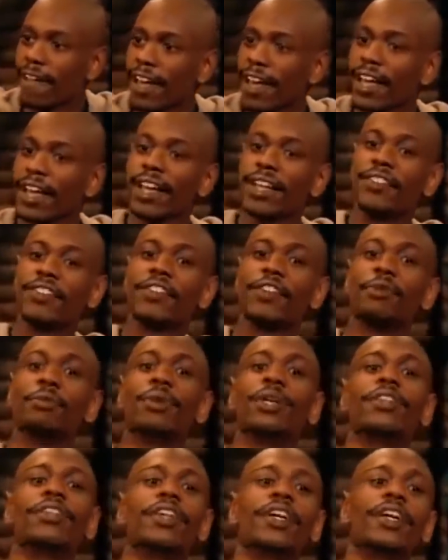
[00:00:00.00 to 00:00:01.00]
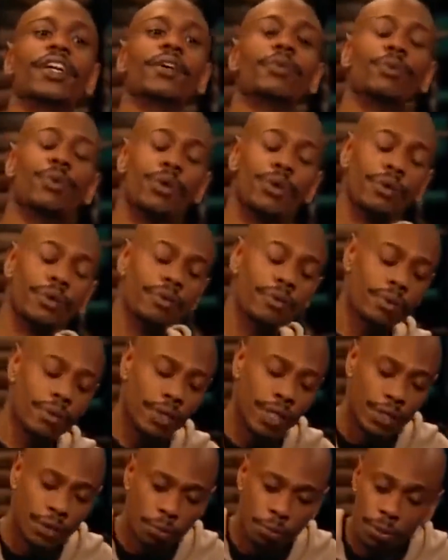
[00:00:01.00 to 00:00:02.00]
And I said to my dad, well, well
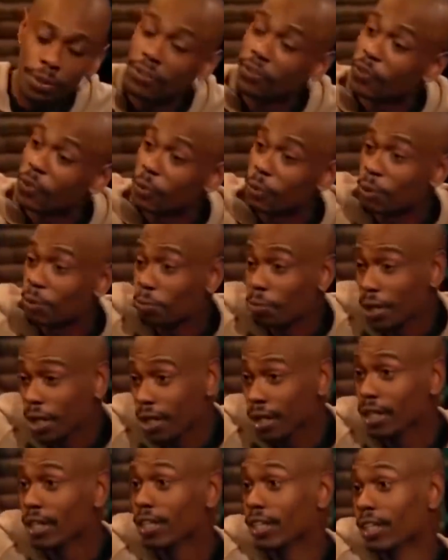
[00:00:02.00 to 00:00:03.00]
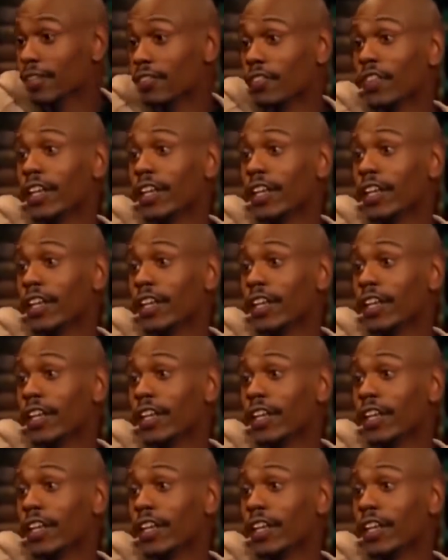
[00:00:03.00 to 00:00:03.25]
that depends on what making it is,